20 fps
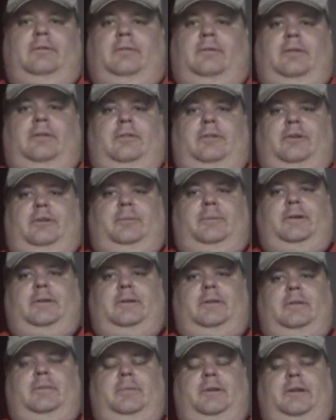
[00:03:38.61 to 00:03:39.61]
didn't expect
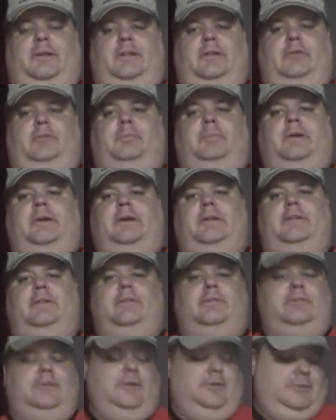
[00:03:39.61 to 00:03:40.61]
them to be this bad
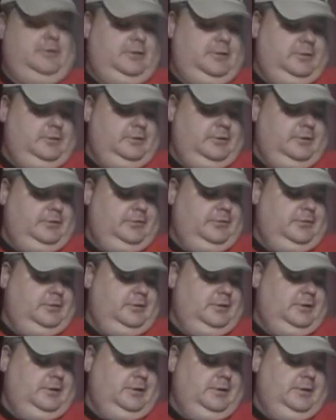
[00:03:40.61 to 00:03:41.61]
this season, and they're
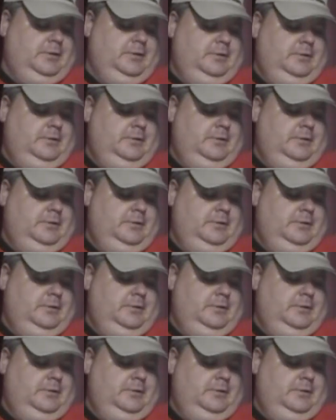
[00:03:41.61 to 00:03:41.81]
definitely